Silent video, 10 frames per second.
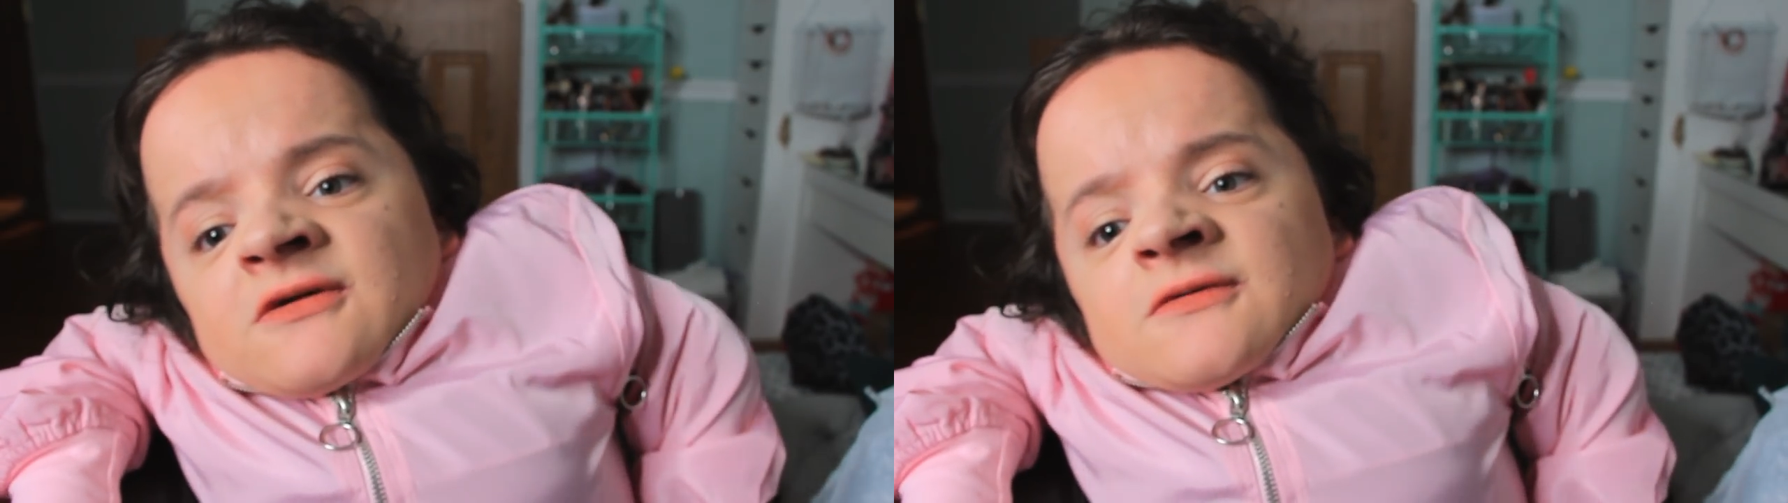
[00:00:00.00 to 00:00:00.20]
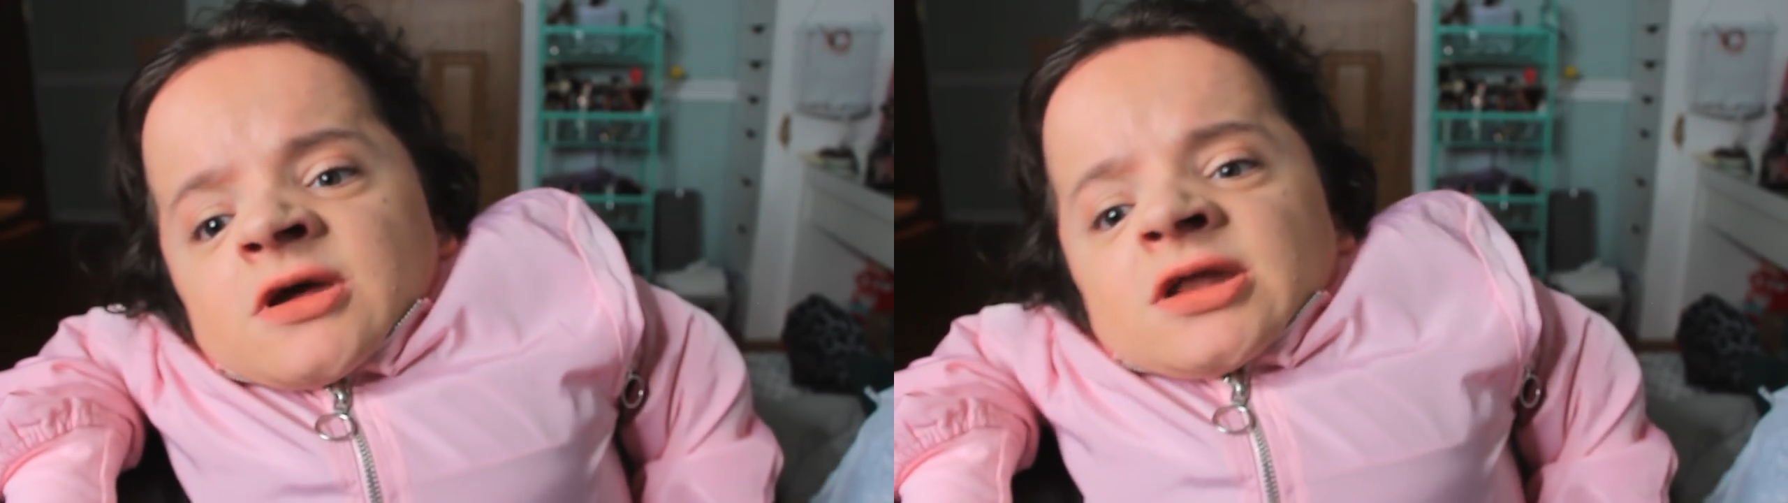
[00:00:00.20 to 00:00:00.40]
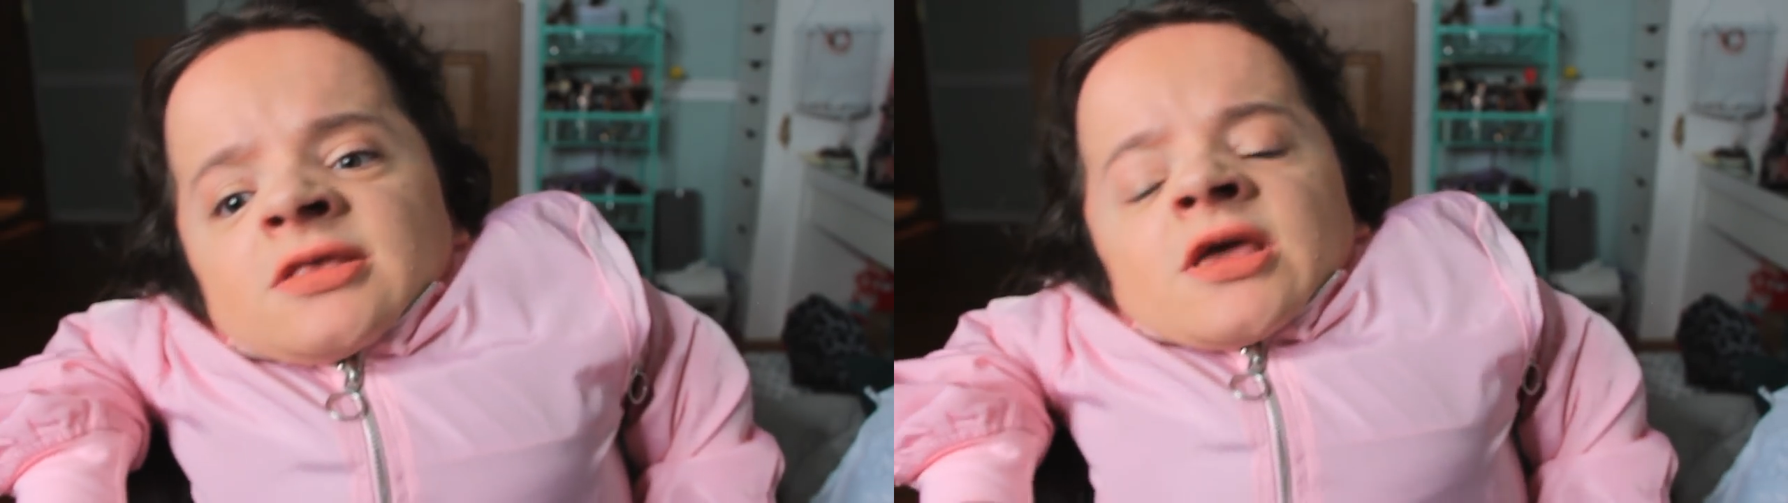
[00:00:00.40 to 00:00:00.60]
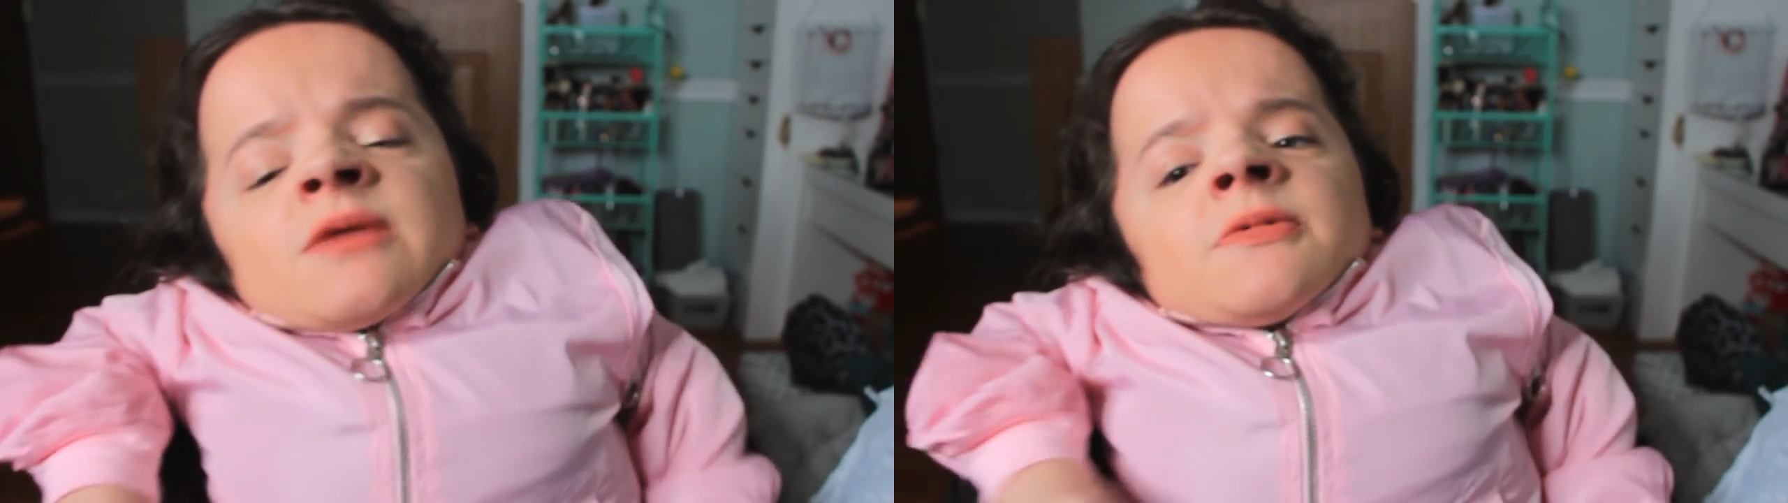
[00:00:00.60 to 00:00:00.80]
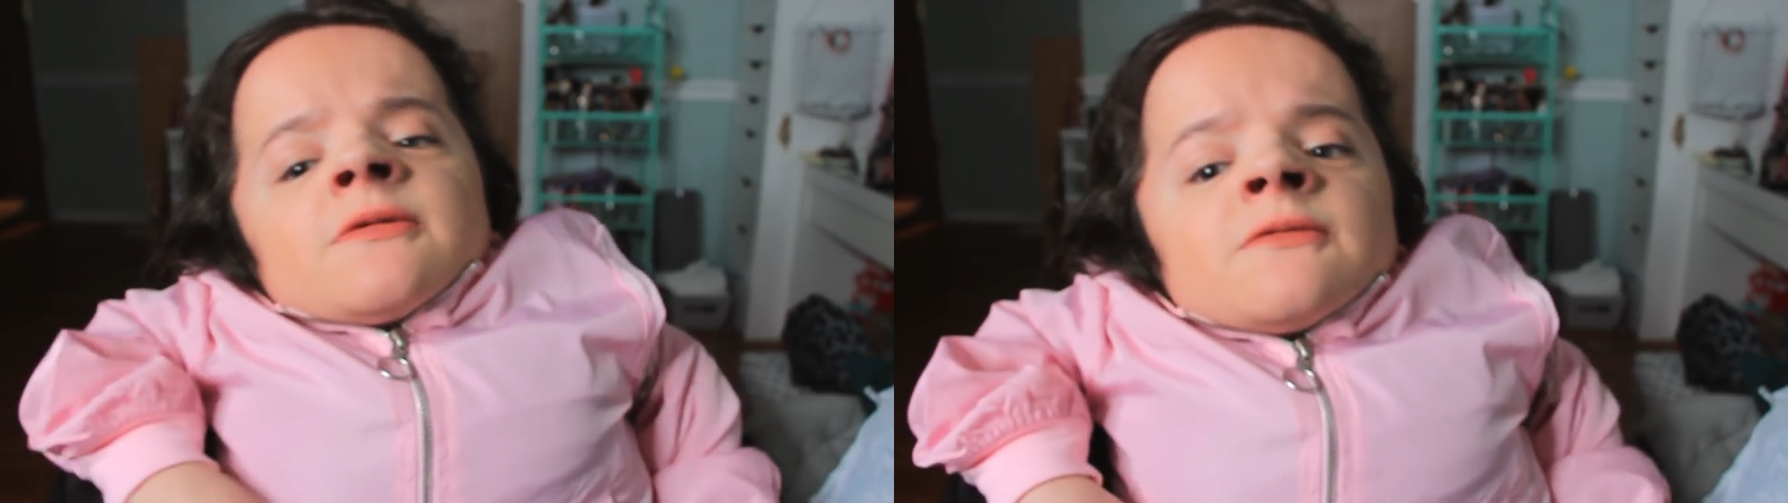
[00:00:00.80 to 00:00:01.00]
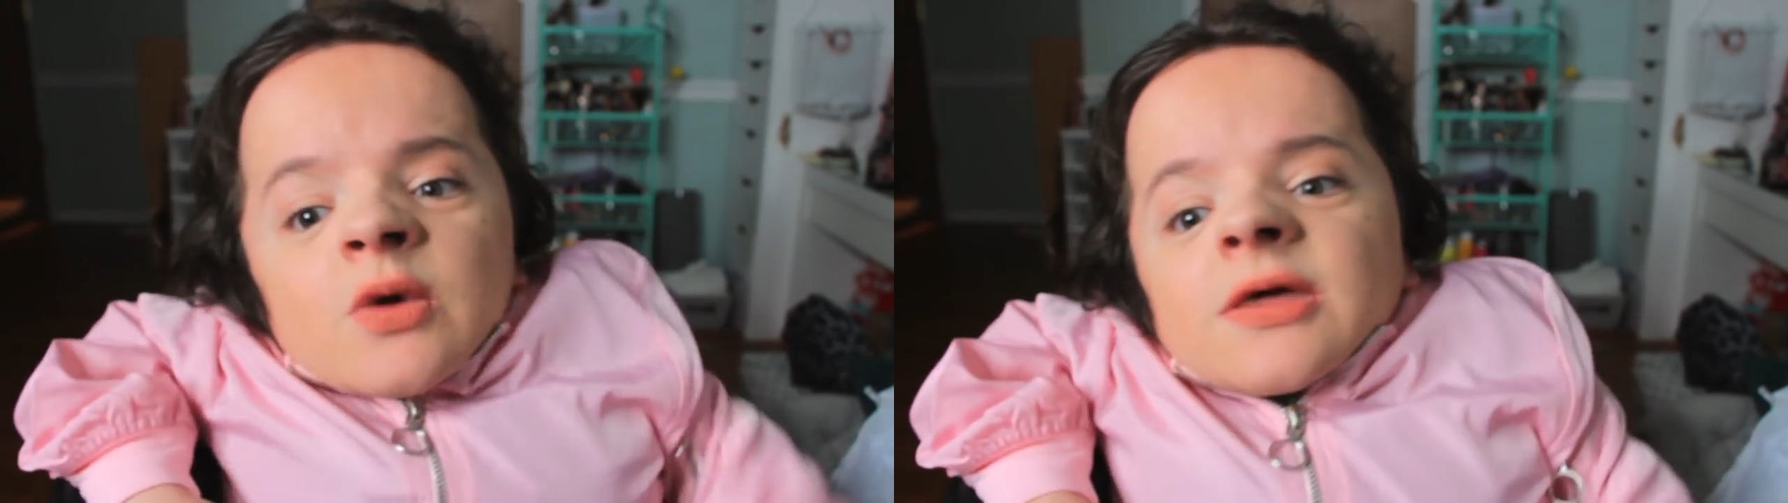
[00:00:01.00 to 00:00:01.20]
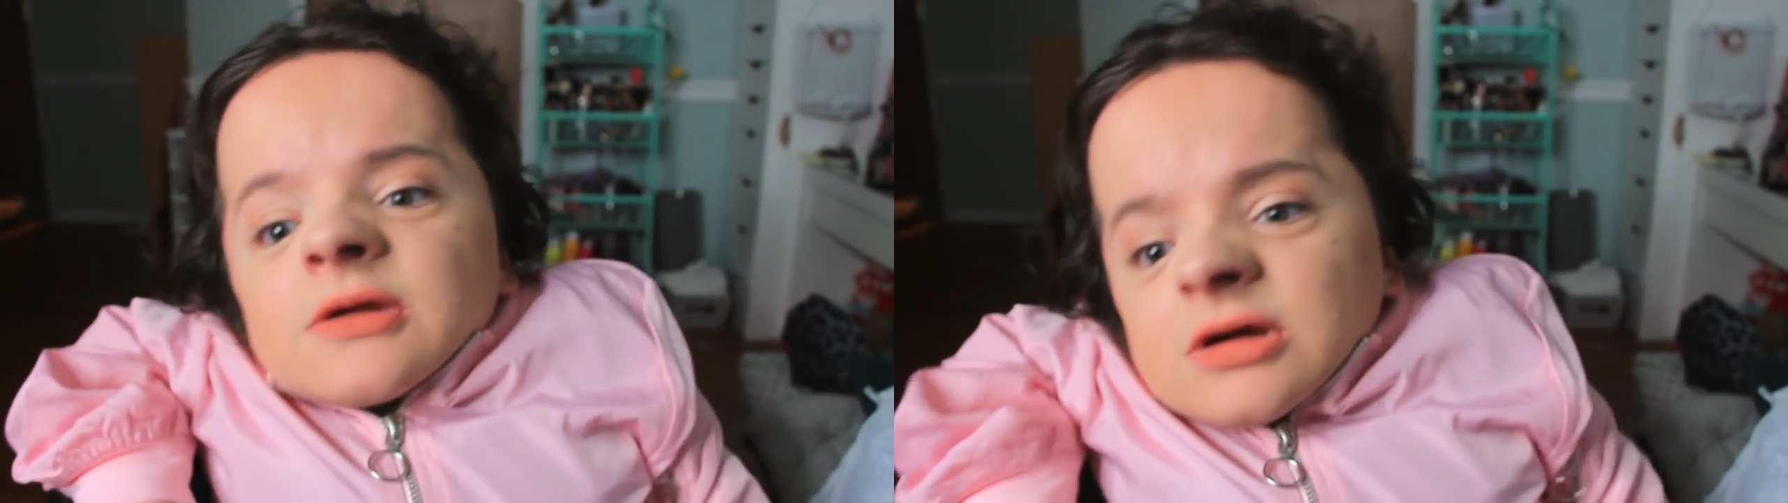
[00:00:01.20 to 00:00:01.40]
for any type of weather,